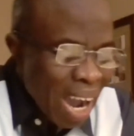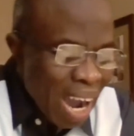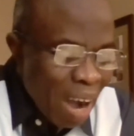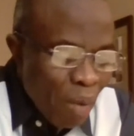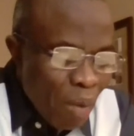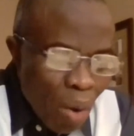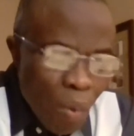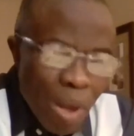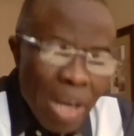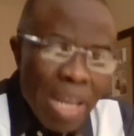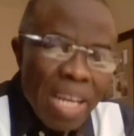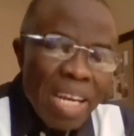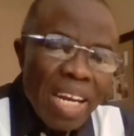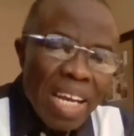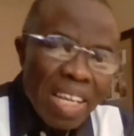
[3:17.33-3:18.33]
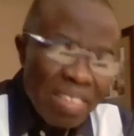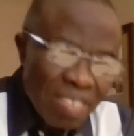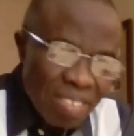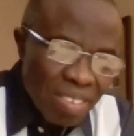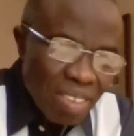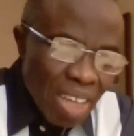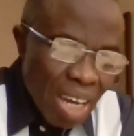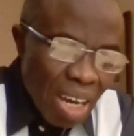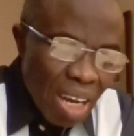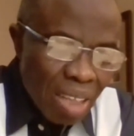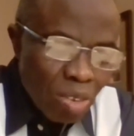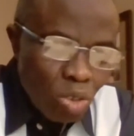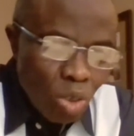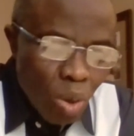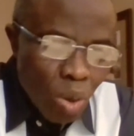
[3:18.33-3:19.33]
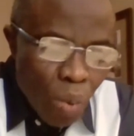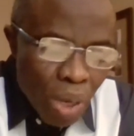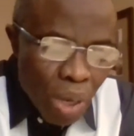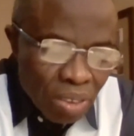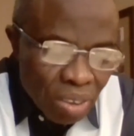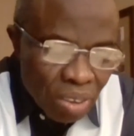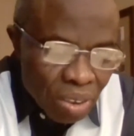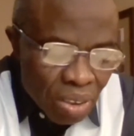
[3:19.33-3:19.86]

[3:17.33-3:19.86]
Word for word: Our willingness to wait,